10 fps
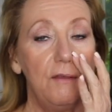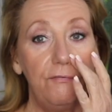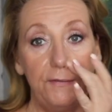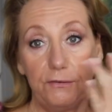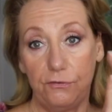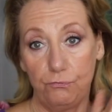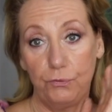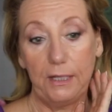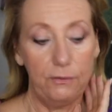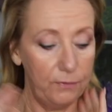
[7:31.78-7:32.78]
feels
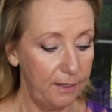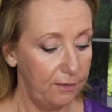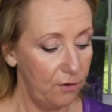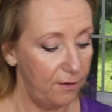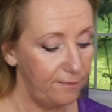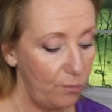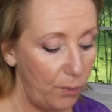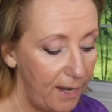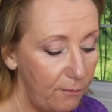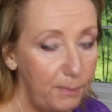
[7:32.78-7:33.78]
really, really good. So
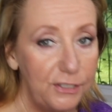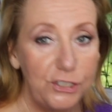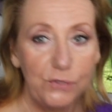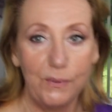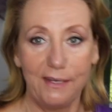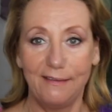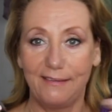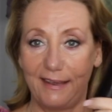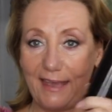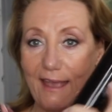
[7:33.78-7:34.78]
what I've been doing
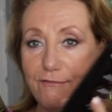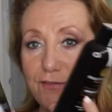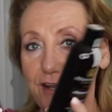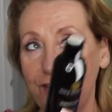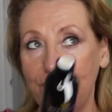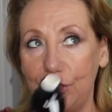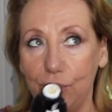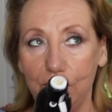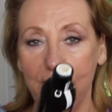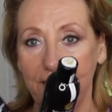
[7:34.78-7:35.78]
is like every
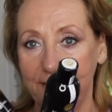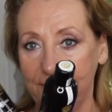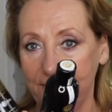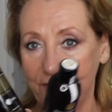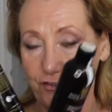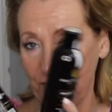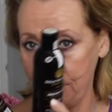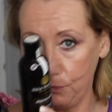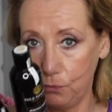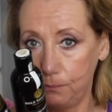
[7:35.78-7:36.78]
third
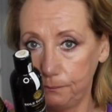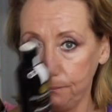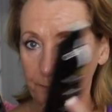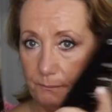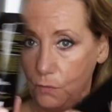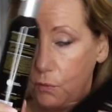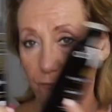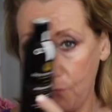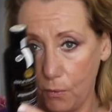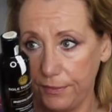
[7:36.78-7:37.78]
shampoo
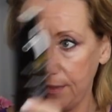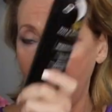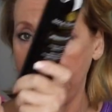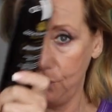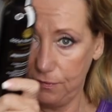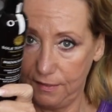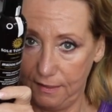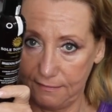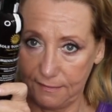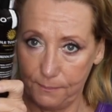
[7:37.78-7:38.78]
or fourth, I use
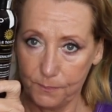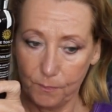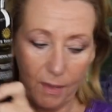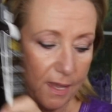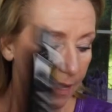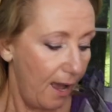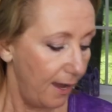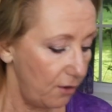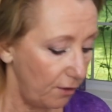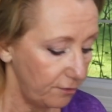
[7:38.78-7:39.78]
this.
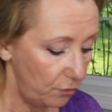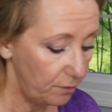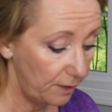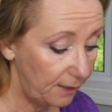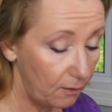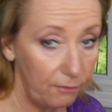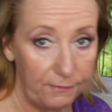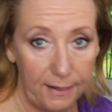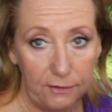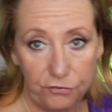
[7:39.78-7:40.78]
I also use a
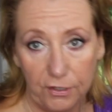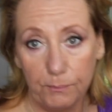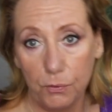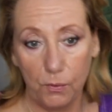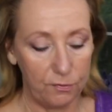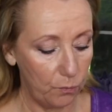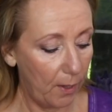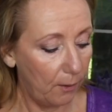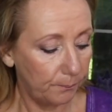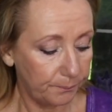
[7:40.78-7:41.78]
clarifying shampoo as
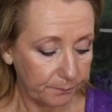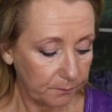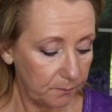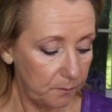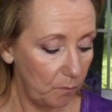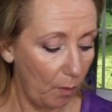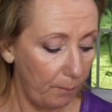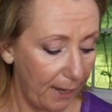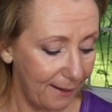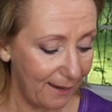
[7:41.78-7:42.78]
well.
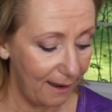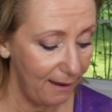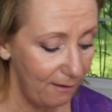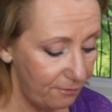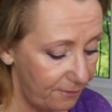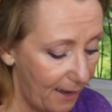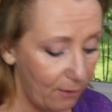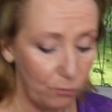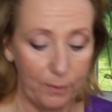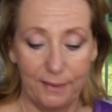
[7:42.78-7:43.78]
But I have
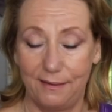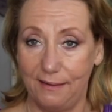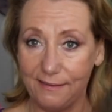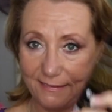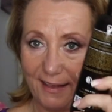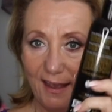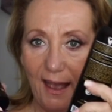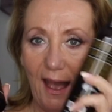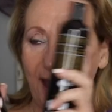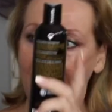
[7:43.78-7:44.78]
found with this,
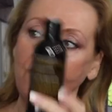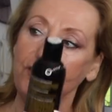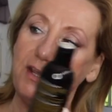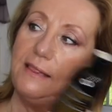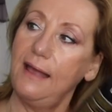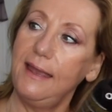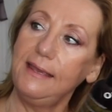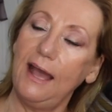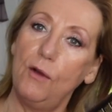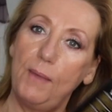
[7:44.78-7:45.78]
I actually
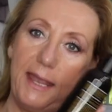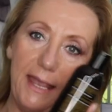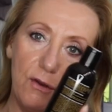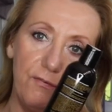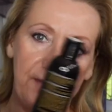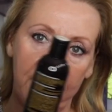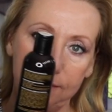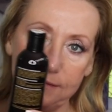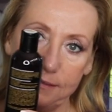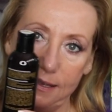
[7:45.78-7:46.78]
like how my hair
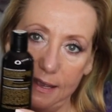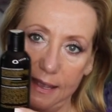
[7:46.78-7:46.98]
feels